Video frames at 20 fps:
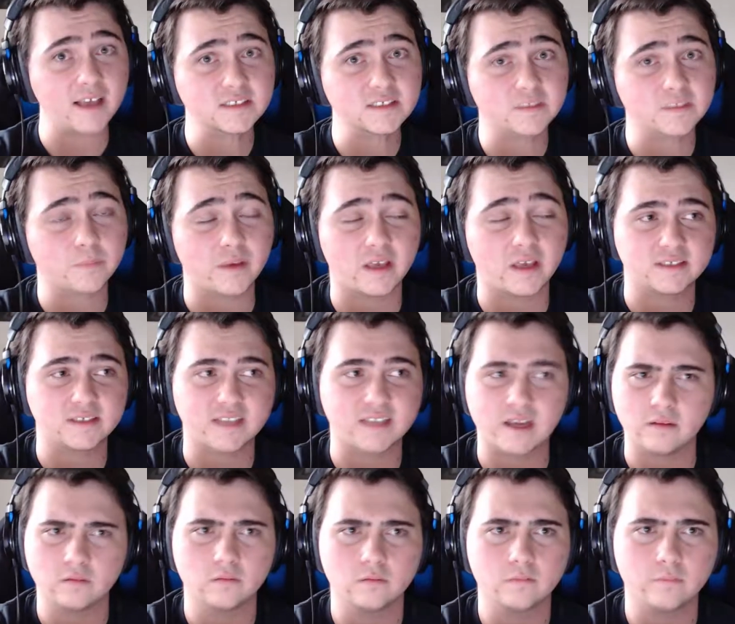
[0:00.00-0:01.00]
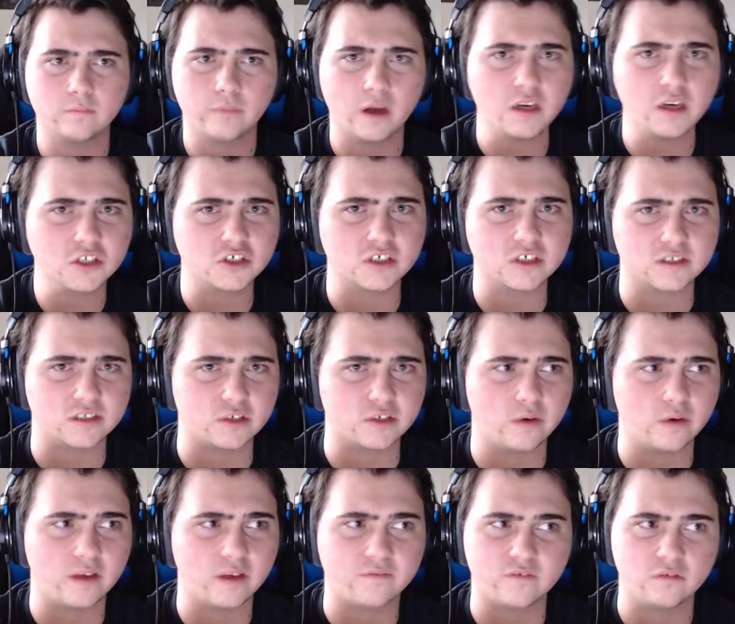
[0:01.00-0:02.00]
because that punishes you
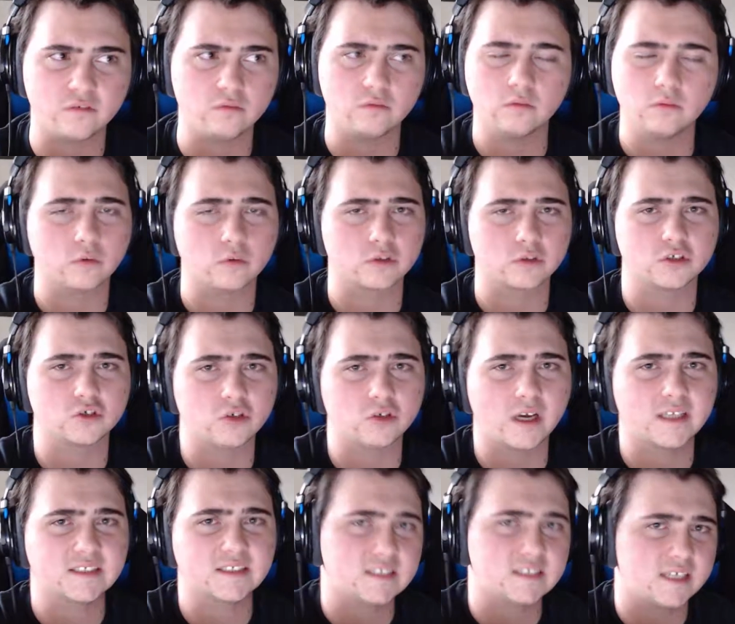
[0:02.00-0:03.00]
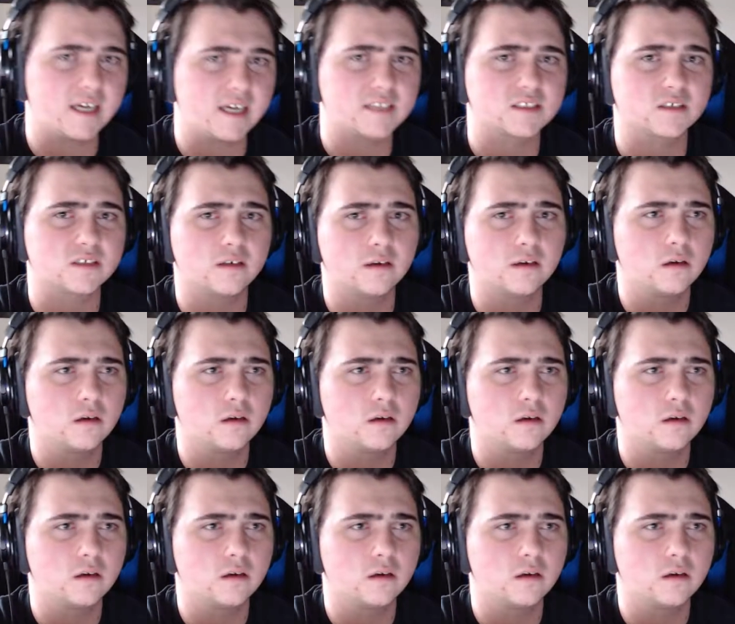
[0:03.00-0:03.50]
if you were to try and CS